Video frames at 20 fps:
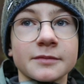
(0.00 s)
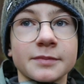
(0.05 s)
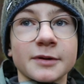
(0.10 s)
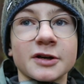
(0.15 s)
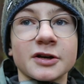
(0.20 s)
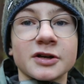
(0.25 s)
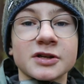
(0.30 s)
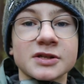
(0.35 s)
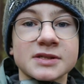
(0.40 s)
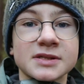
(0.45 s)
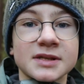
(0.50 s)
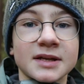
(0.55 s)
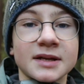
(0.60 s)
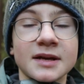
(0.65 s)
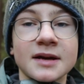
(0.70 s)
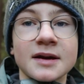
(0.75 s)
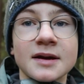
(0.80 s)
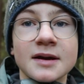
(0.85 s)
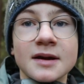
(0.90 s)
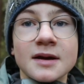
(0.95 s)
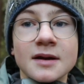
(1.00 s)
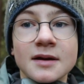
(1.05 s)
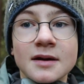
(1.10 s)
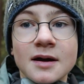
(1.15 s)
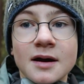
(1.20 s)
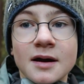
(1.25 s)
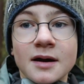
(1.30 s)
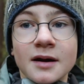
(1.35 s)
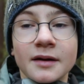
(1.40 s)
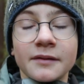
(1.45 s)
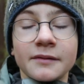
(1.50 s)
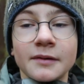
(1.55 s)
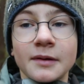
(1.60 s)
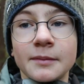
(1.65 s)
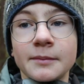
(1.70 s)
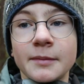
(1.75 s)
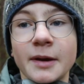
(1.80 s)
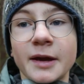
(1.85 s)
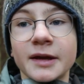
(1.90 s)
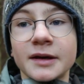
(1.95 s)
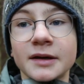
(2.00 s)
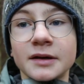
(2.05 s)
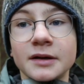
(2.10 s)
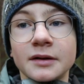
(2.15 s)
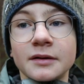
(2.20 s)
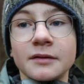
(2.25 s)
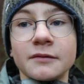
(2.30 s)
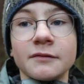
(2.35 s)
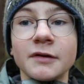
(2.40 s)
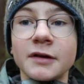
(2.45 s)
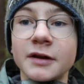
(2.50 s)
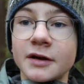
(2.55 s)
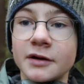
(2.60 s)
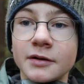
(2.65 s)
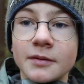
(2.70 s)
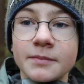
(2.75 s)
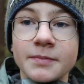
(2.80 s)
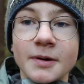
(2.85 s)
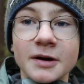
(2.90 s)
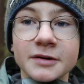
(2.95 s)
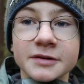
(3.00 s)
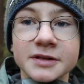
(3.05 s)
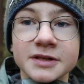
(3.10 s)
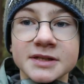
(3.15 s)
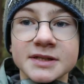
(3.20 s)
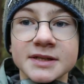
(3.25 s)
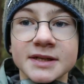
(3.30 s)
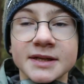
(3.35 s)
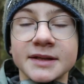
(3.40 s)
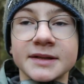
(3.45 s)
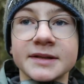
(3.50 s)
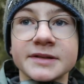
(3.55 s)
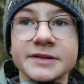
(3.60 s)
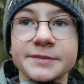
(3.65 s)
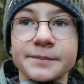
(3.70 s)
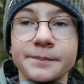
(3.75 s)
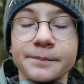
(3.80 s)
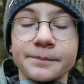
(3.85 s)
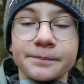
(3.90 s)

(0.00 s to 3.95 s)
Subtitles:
because then I will make a video about it, and